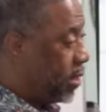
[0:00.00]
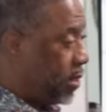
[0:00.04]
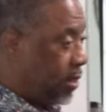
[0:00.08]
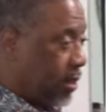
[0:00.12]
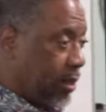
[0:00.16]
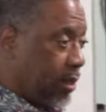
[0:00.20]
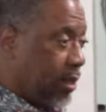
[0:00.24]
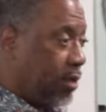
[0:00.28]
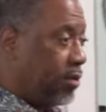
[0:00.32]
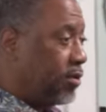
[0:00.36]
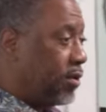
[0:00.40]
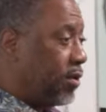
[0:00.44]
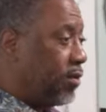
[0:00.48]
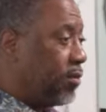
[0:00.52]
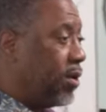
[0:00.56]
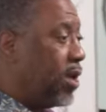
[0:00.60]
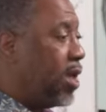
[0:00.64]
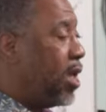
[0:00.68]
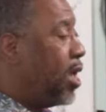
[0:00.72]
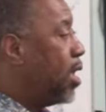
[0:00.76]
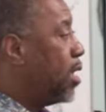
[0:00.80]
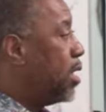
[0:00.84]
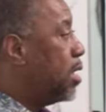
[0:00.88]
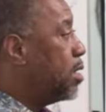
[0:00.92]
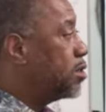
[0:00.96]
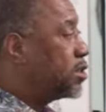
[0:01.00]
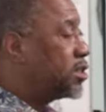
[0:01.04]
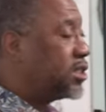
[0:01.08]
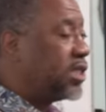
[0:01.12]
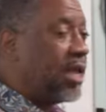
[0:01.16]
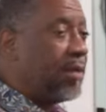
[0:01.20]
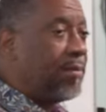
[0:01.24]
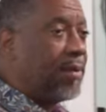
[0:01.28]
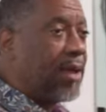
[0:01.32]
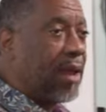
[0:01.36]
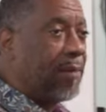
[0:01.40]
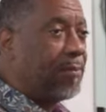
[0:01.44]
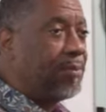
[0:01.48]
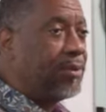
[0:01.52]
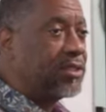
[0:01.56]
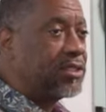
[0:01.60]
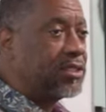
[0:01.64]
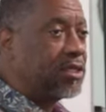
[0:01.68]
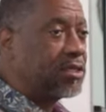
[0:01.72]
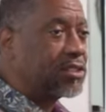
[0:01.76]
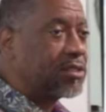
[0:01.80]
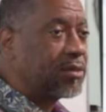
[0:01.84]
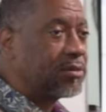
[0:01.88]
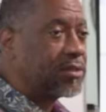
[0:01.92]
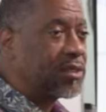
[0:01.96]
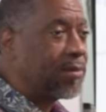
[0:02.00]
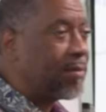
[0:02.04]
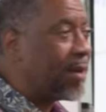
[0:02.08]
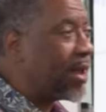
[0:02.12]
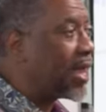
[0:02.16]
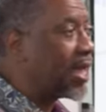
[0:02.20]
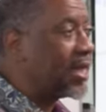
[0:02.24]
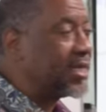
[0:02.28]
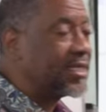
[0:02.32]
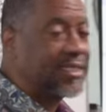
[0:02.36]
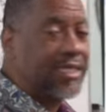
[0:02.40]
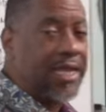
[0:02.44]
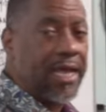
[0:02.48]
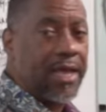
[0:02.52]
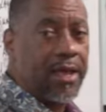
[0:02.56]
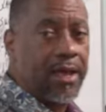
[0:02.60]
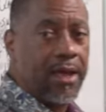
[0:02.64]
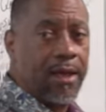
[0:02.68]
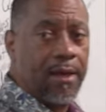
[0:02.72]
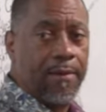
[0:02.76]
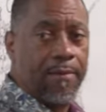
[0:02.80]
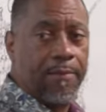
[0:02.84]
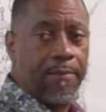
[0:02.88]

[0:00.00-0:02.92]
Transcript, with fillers: you, you, you sleep, you got to put you on something. Somebody got to stay up.